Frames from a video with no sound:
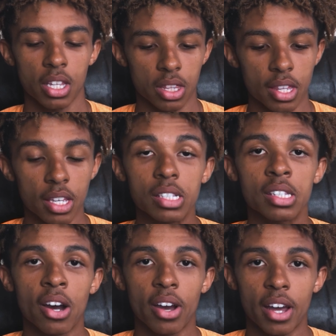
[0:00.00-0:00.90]
this
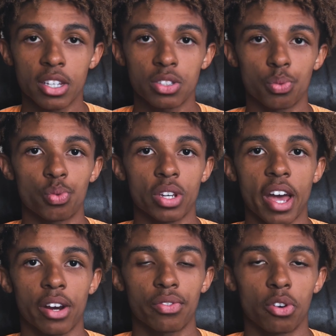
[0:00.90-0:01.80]
now has
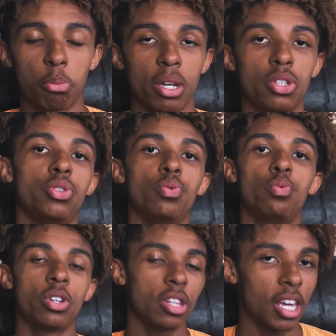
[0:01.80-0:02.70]
React foam, and you
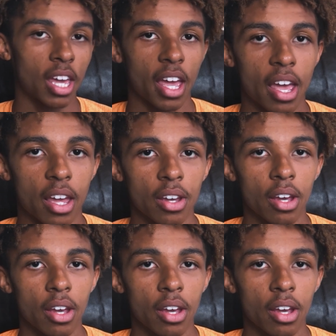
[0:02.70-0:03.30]
really can